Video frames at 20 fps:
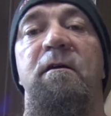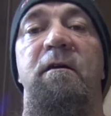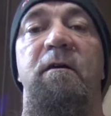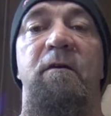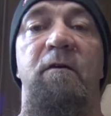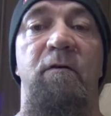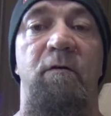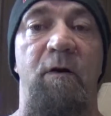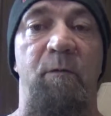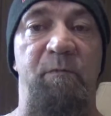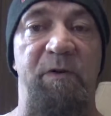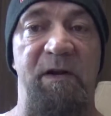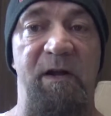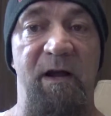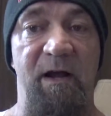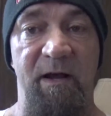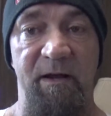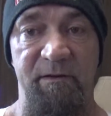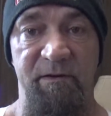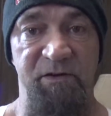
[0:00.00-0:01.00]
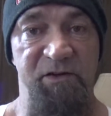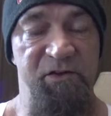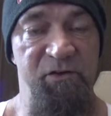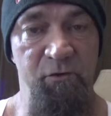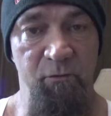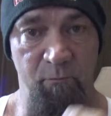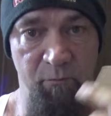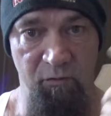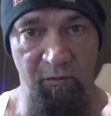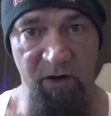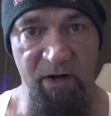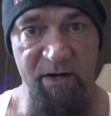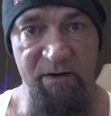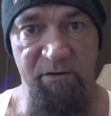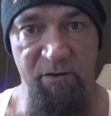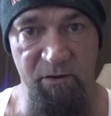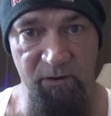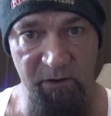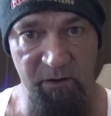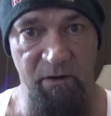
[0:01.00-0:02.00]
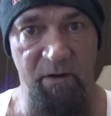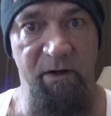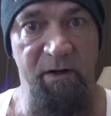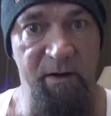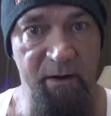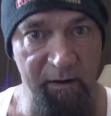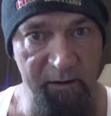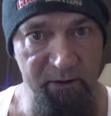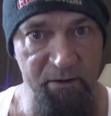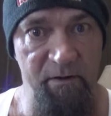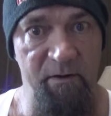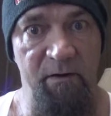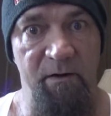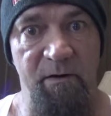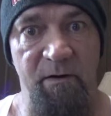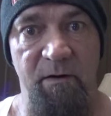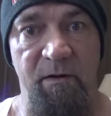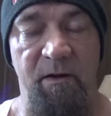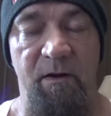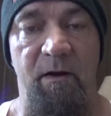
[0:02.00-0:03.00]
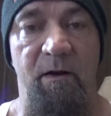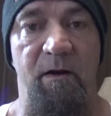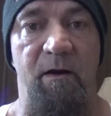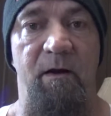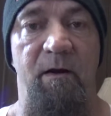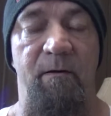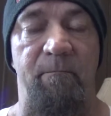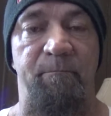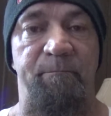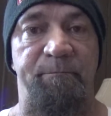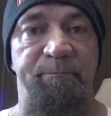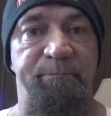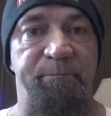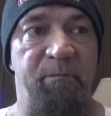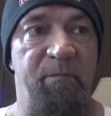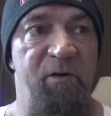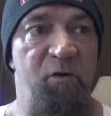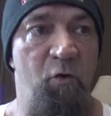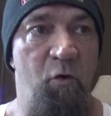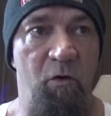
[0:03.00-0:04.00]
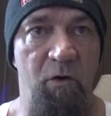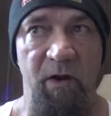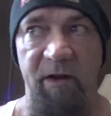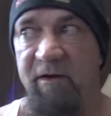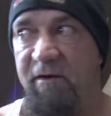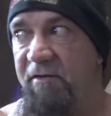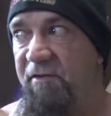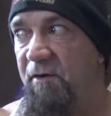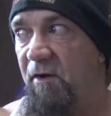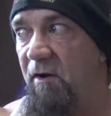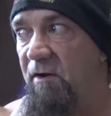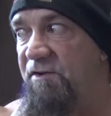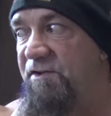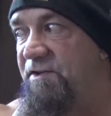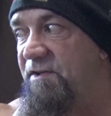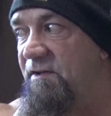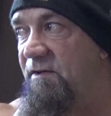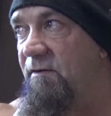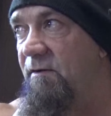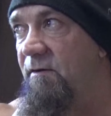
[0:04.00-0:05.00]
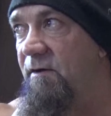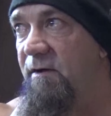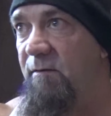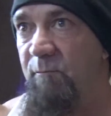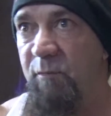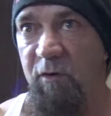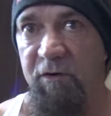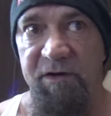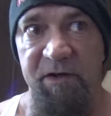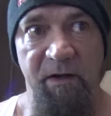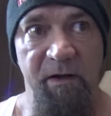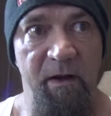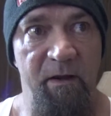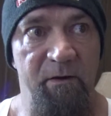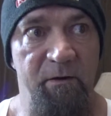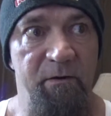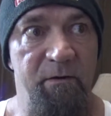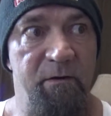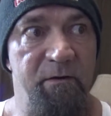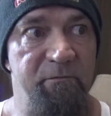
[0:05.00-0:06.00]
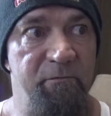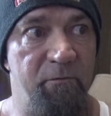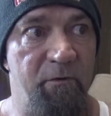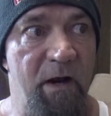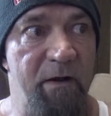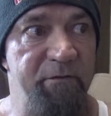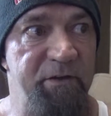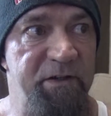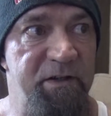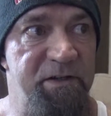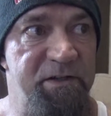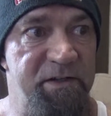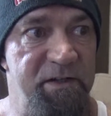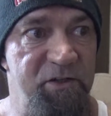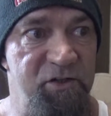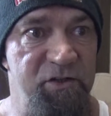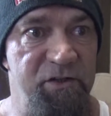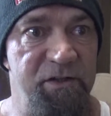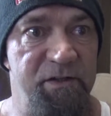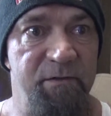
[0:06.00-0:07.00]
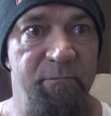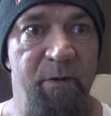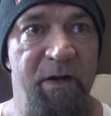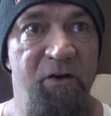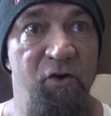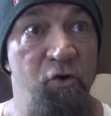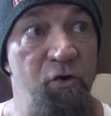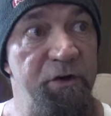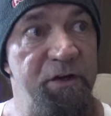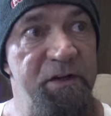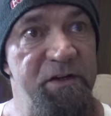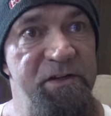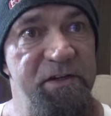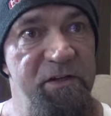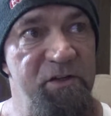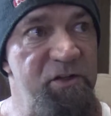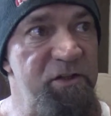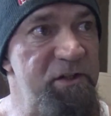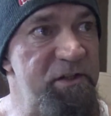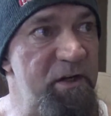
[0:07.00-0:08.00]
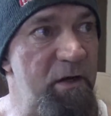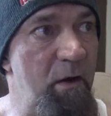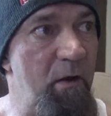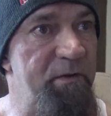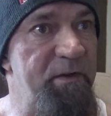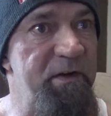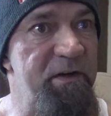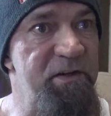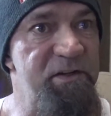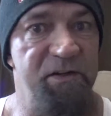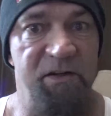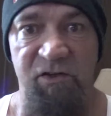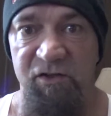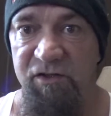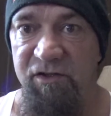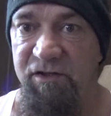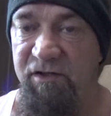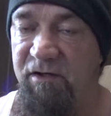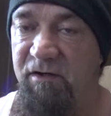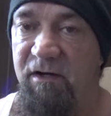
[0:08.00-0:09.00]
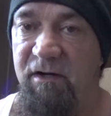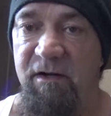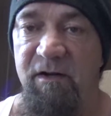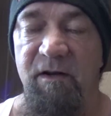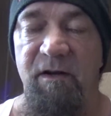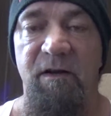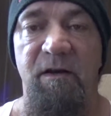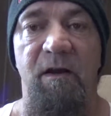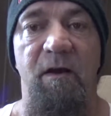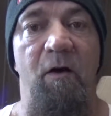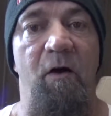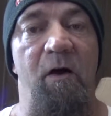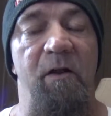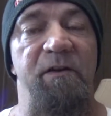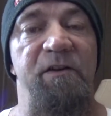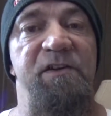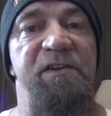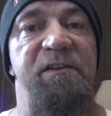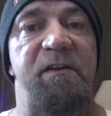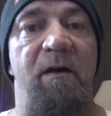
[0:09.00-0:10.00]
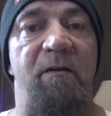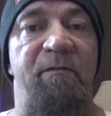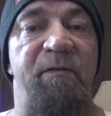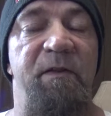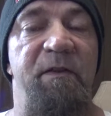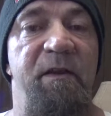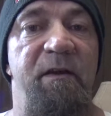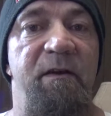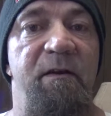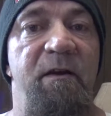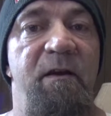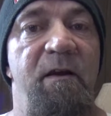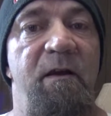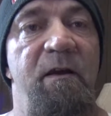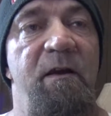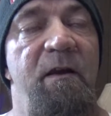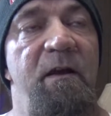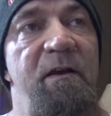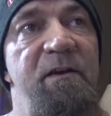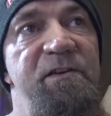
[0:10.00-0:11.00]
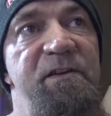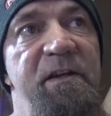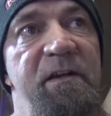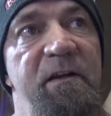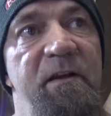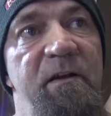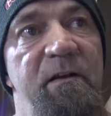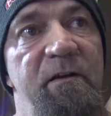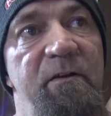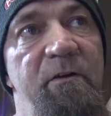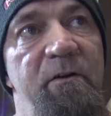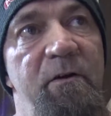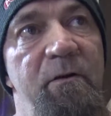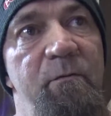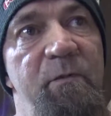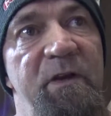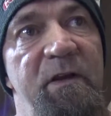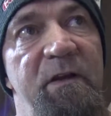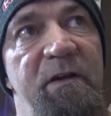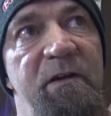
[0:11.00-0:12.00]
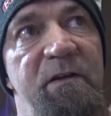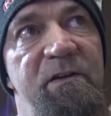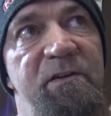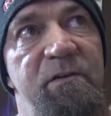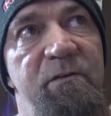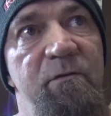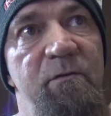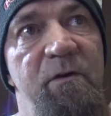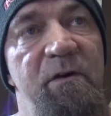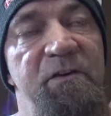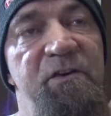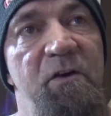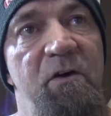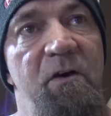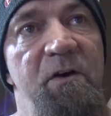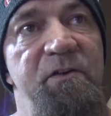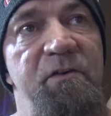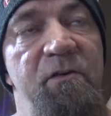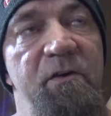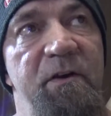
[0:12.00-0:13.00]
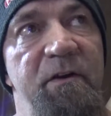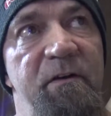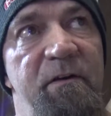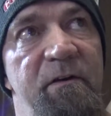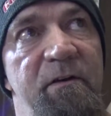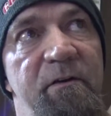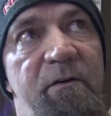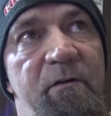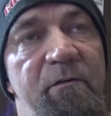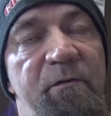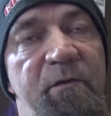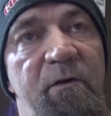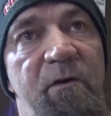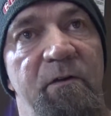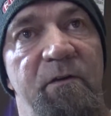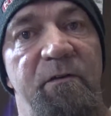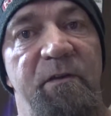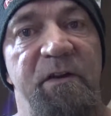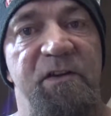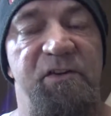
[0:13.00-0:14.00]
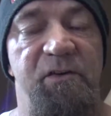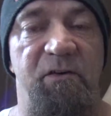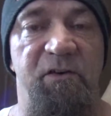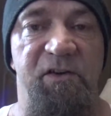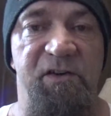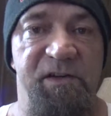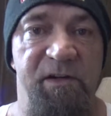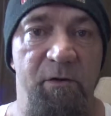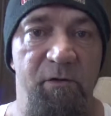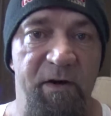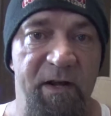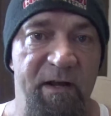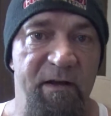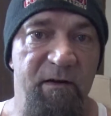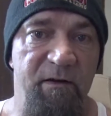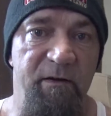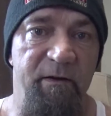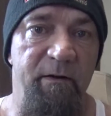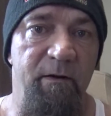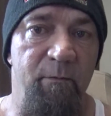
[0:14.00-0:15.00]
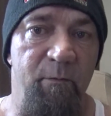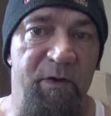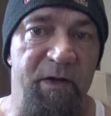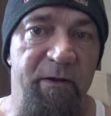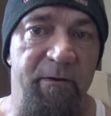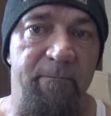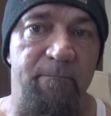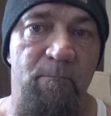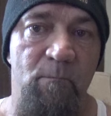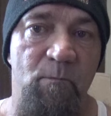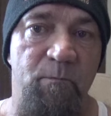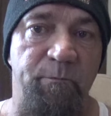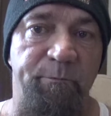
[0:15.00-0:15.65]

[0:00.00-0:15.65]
you know, apply this new brain. They're learning how to um, correlate thoughts and input together, arrive at decisions and make good decisions and healthy decisions and all this stuff. And then as they get a little bit into adulthood and a little further, they start to slow down a little bit